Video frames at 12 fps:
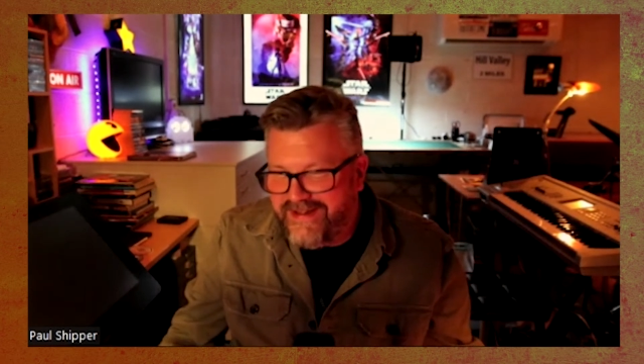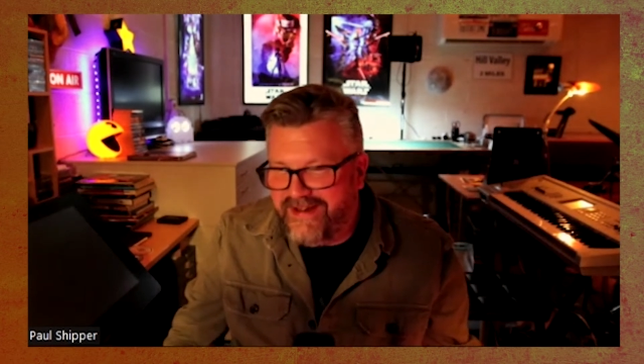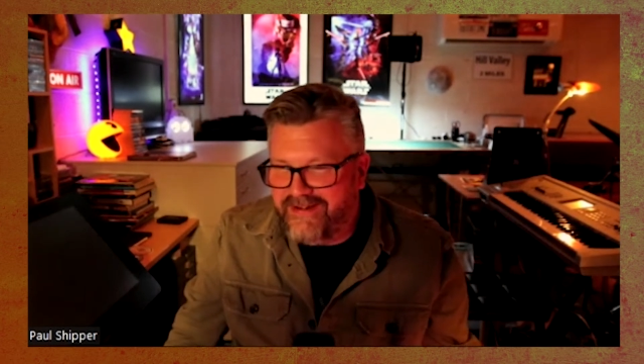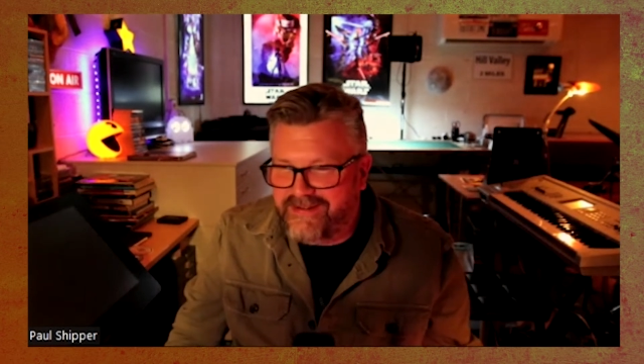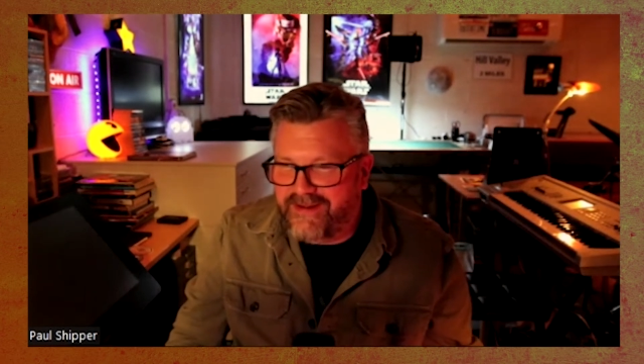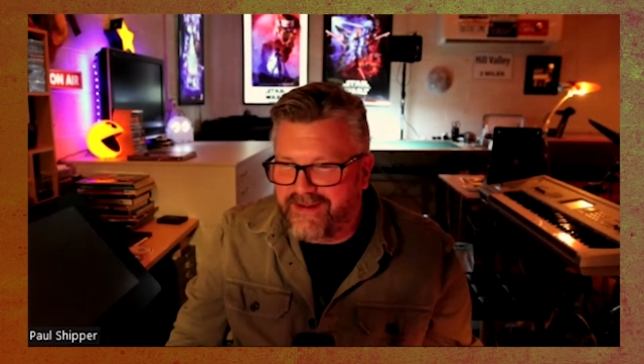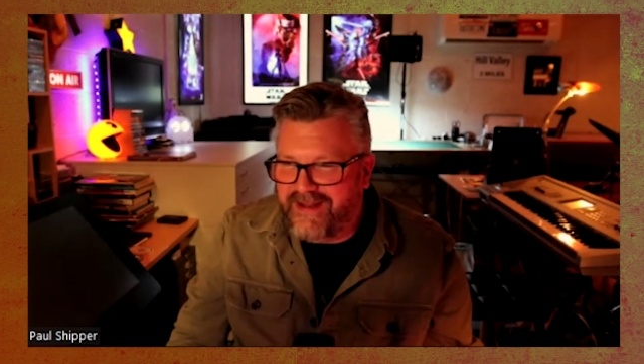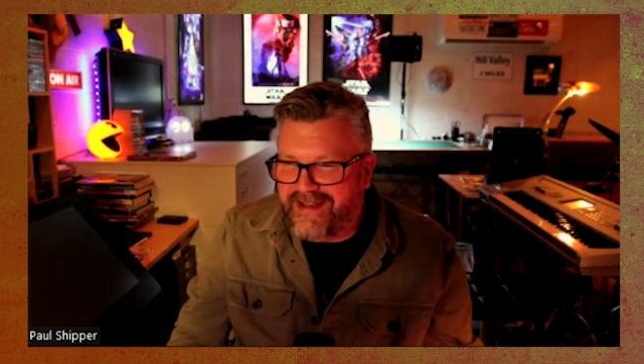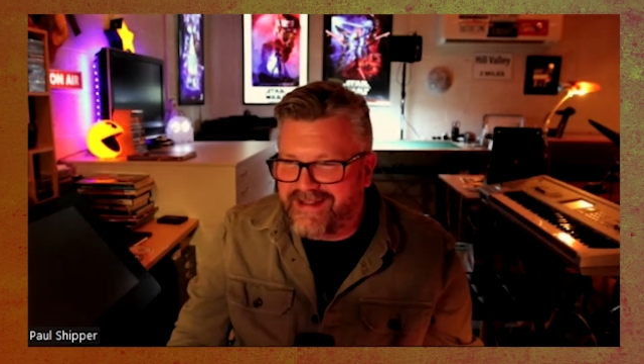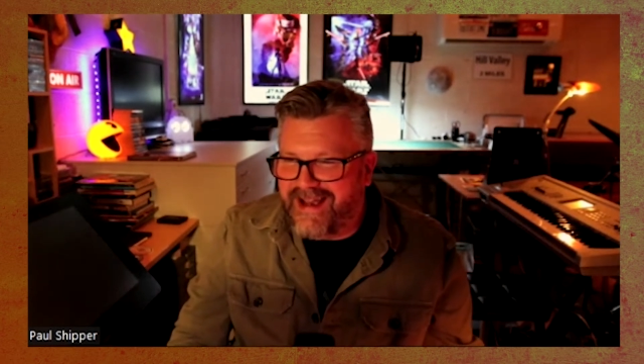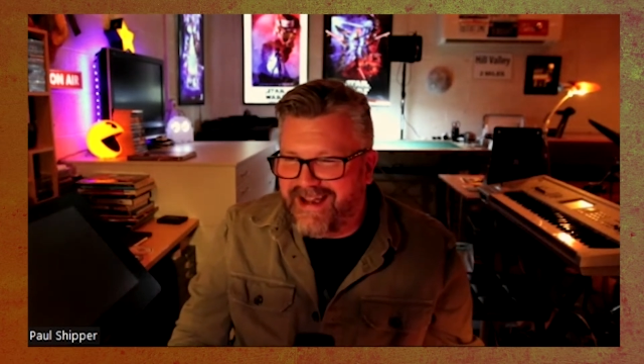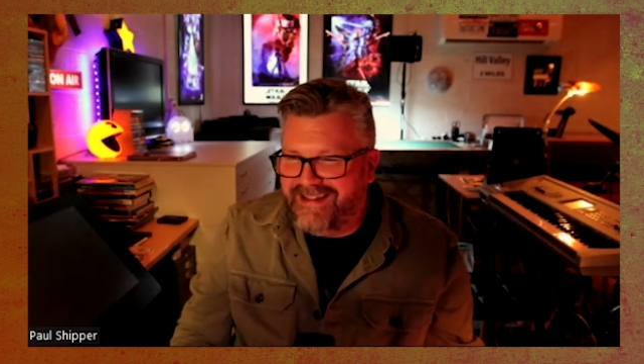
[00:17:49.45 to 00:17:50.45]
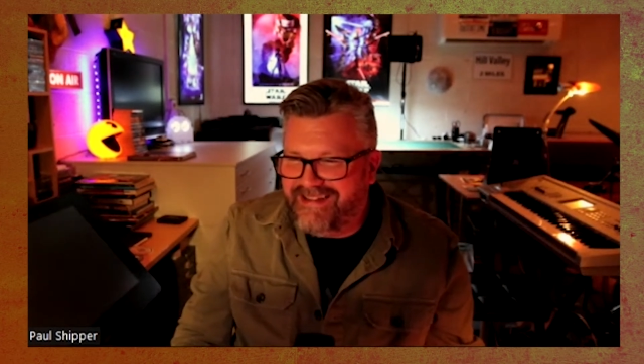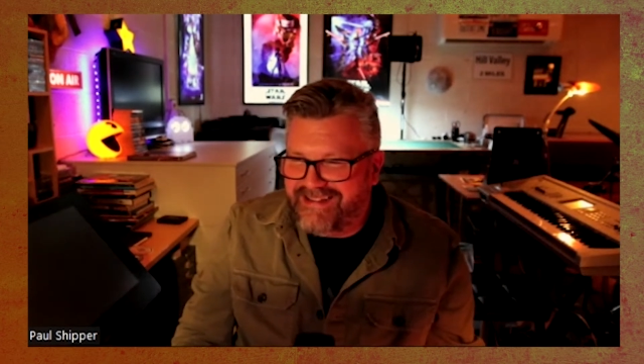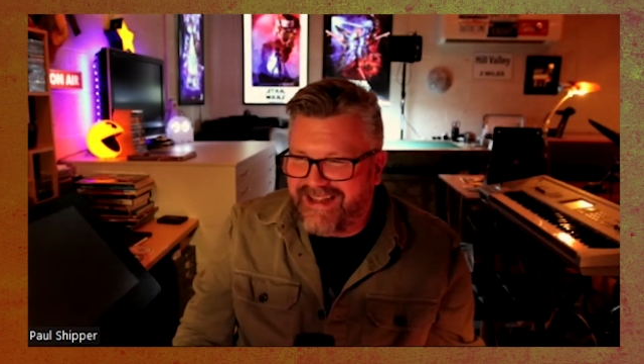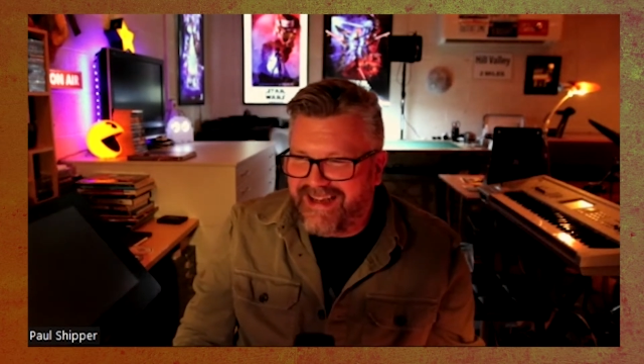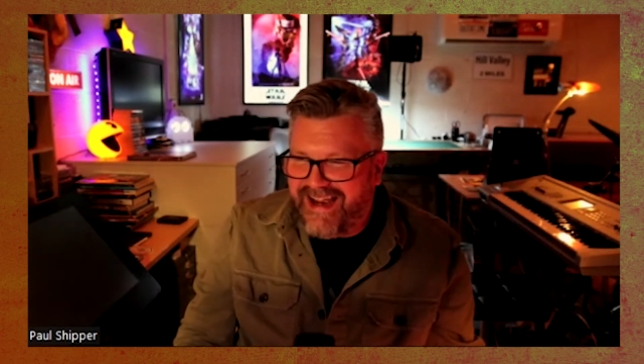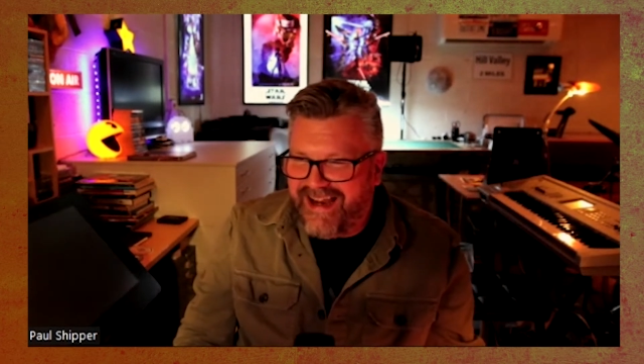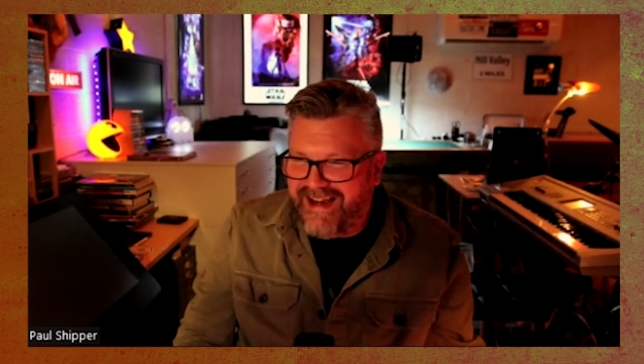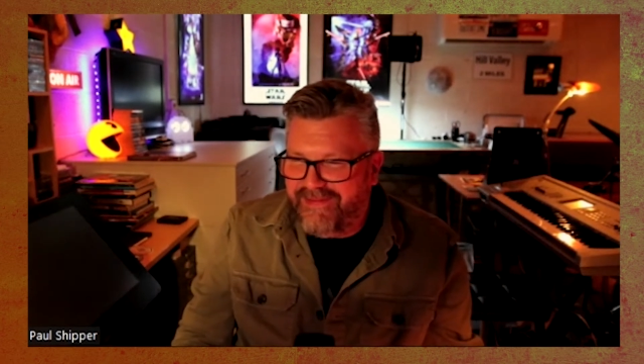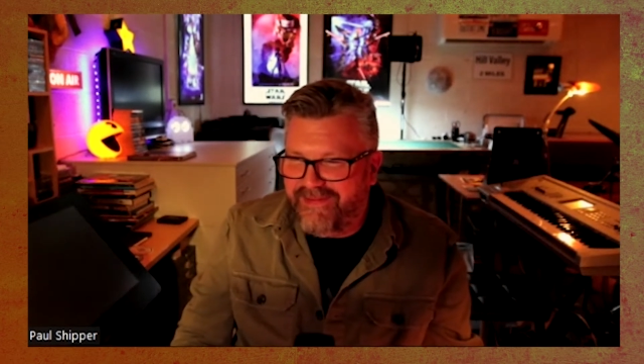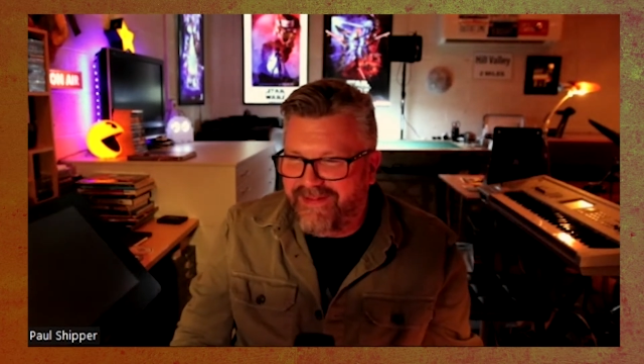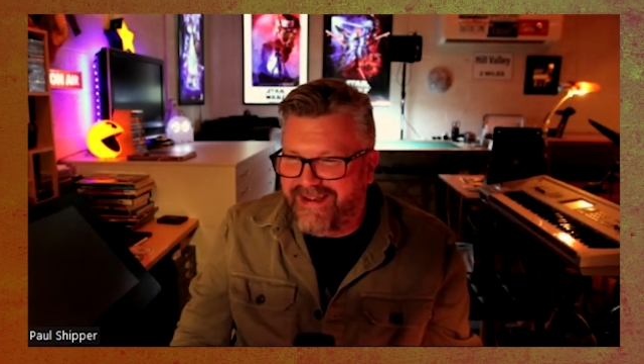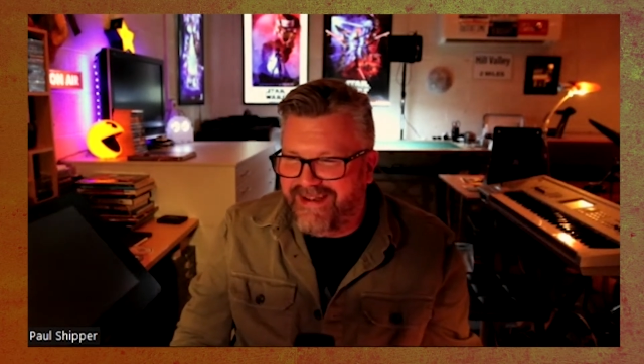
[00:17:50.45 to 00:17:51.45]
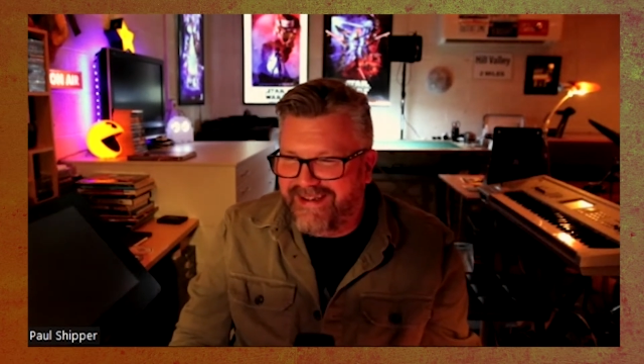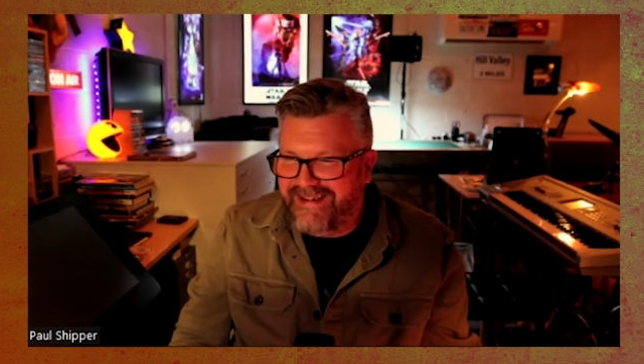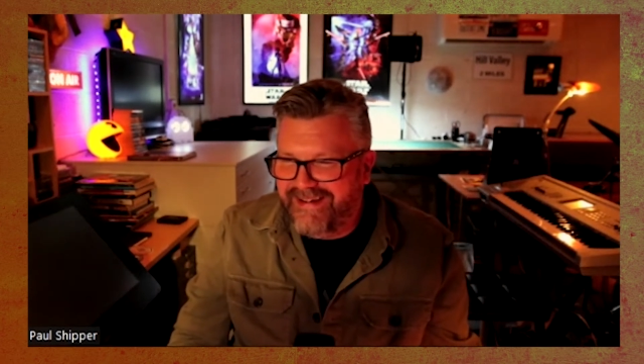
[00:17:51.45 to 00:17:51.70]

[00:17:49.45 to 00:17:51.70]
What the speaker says: so that's the kind of